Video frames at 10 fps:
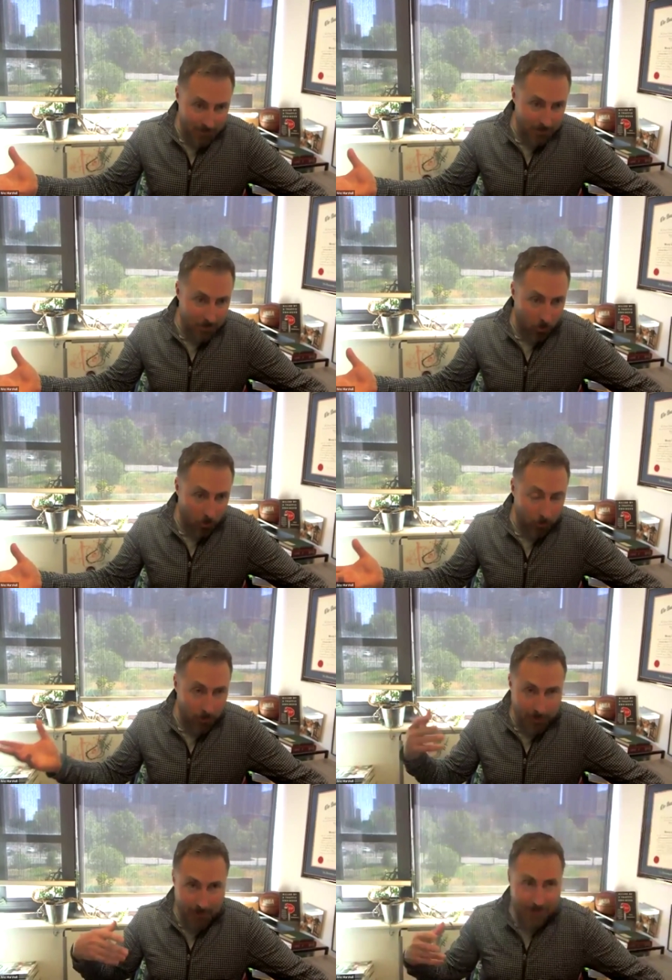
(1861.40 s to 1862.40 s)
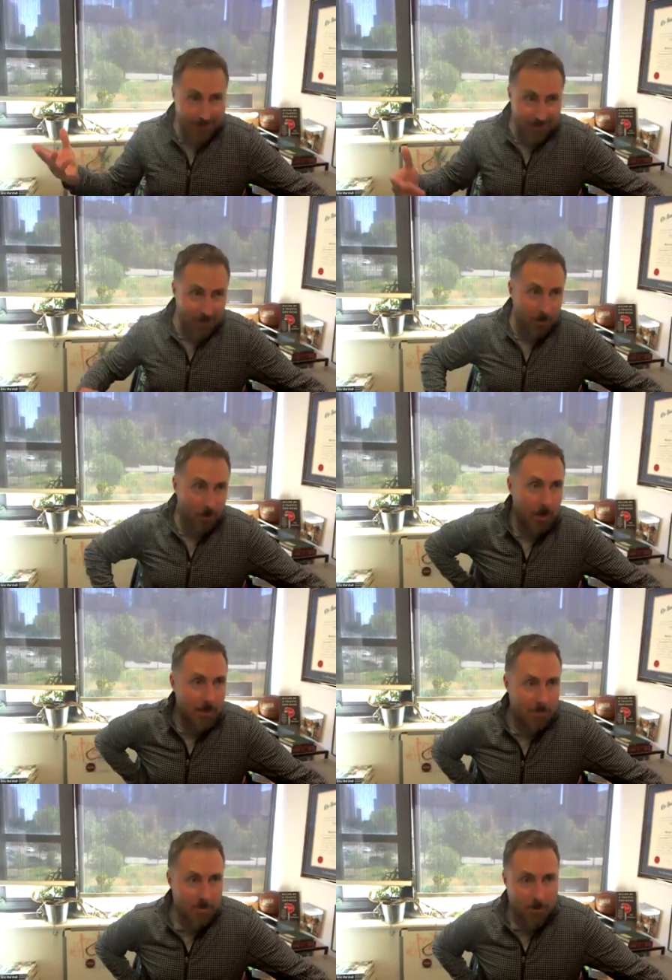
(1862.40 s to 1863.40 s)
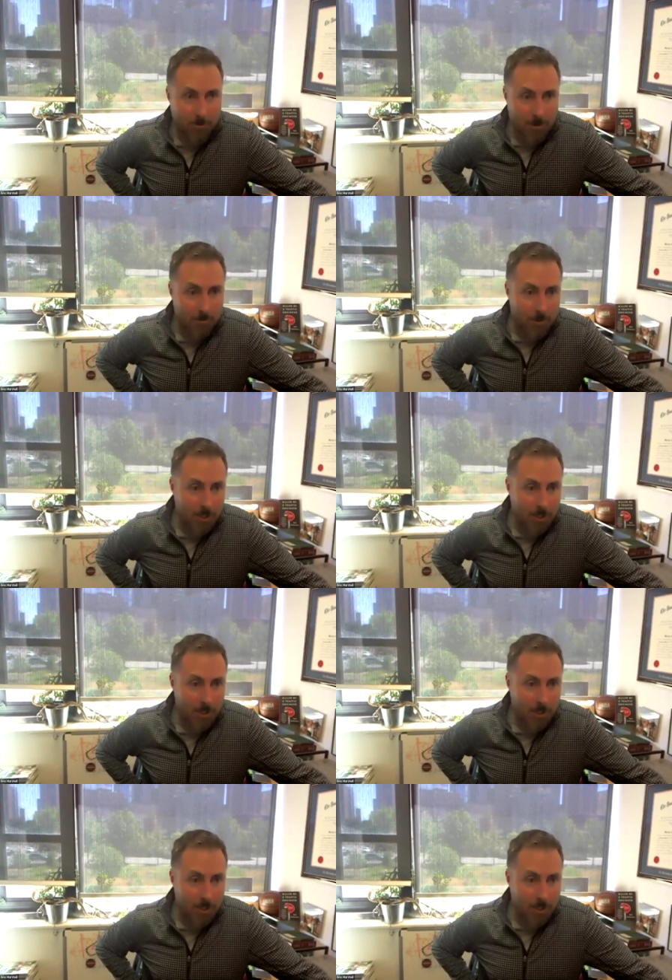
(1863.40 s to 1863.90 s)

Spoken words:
did the homework, and a lot of times it turns out